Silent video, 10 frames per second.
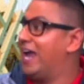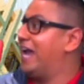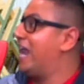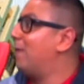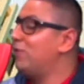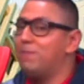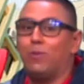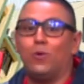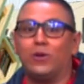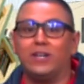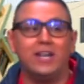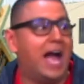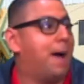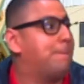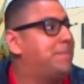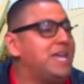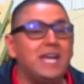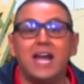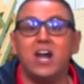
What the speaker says: and I'm reporting a big